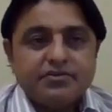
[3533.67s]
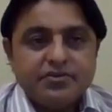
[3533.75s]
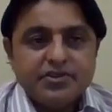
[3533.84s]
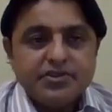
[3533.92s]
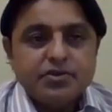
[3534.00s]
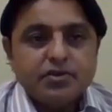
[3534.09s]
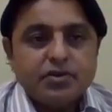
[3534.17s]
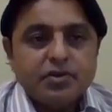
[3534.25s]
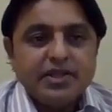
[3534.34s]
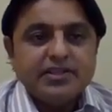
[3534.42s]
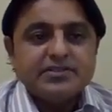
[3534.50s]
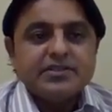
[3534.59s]
with your
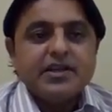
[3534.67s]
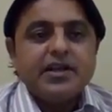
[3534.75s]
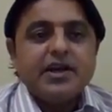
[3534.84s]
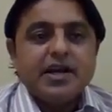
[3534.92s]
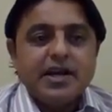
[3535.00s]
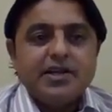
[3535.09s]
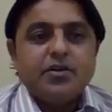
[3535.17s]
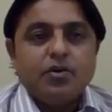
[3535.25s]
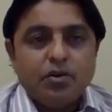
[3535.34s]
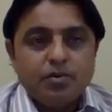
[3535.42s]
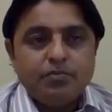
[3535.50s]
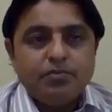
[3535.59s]
colleagues. I
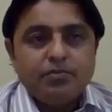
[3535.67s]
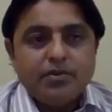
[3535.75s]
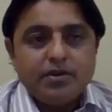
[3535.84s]
hope